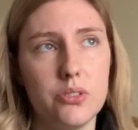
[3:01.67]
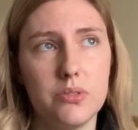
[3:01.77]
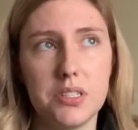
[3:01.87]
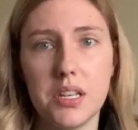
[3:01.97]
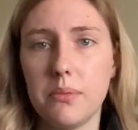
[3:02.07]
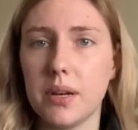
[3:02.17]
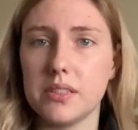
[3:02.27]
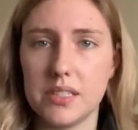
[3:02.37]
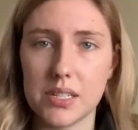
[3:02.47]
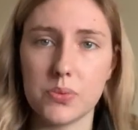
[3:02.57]
I want to say about
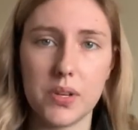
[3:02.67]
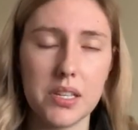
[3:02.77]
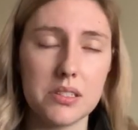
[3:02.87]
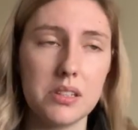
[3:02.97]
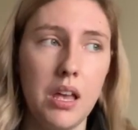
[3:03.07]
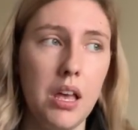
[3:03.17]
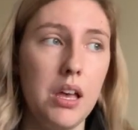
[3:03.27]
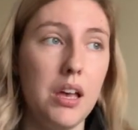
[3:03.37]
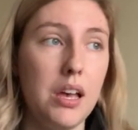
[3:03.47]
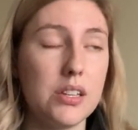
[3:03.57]
6 weeks,
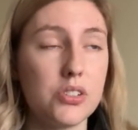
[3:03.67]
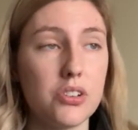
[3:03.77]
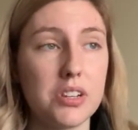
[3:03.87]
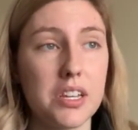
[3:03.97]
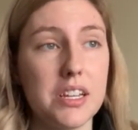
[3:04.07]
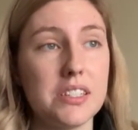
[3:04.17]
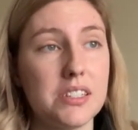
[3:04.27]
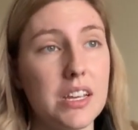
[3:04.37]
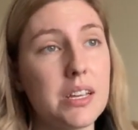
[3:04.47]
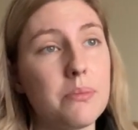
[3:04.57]
I started getting
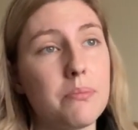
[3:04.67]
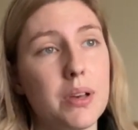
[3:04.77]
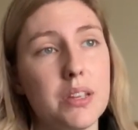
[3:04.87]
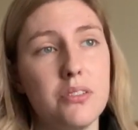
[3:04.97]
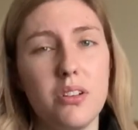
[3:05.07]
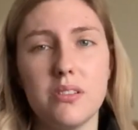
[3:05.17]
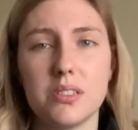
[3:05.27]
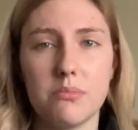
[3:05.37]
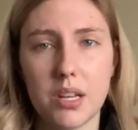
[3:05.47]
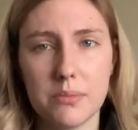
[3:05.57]
sick. But you know how
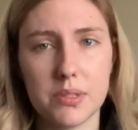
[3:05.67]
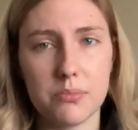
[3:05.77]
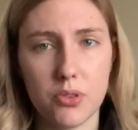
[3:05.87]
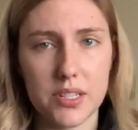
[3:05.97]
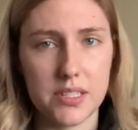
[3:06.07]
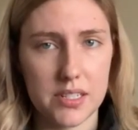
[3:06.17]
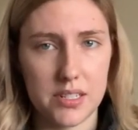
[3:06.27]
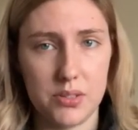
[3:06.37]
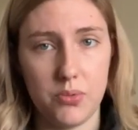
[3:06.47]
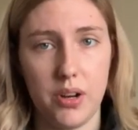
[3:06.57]
sometimes morning
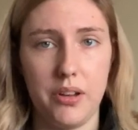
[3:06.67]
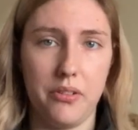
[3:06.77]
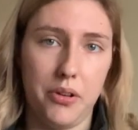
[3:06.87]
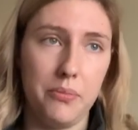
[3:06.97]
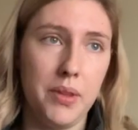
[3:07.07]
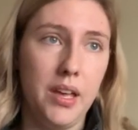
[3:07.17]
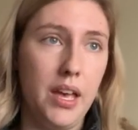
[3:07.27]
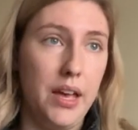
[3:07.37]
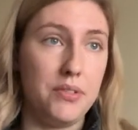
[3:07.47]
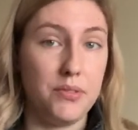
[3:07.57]
sickness, well, I don't know,
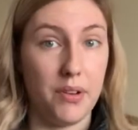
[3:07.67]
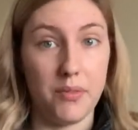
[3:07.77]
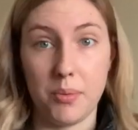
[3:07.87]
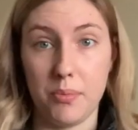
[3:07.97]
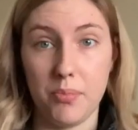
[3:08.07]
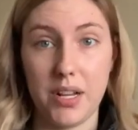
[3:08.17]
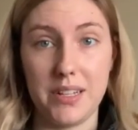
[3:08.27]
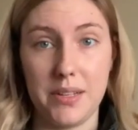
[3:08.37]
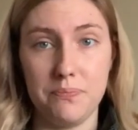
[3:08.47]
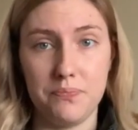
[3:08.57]
if you've ever been
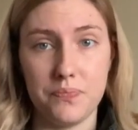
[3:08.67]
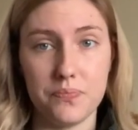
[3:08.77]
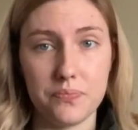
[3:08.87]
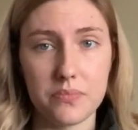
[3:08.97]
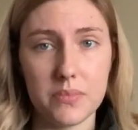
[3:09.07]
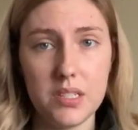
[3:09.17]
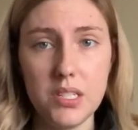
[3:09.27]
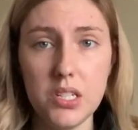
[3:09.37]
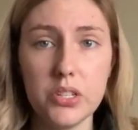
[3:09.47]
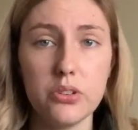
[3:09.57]
pregnant,
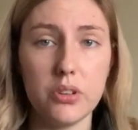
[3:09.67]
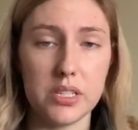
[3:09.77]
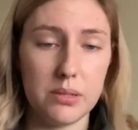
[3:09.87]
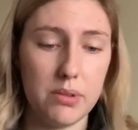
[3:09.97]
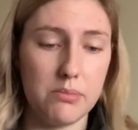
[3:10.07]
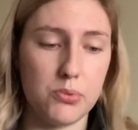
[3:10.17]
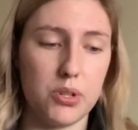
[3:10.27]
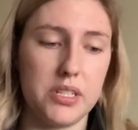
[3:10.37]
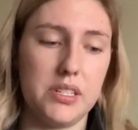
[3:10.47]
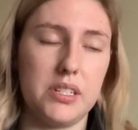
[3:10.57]
you know that sometimes
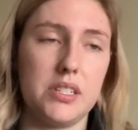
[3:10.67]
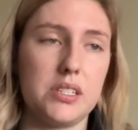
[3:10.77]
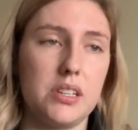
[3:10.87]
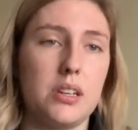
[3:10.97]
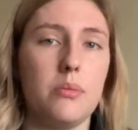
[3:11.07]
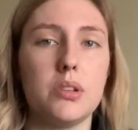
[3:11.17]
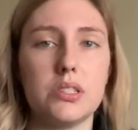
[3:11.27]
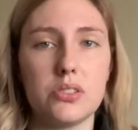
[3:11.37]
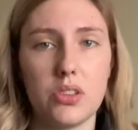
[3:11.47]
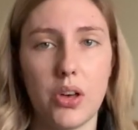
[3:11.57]
morning sickness can come on
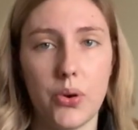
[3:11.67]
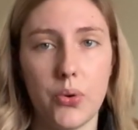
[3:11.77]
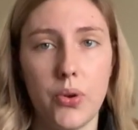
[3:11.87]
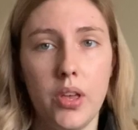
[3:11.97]
slow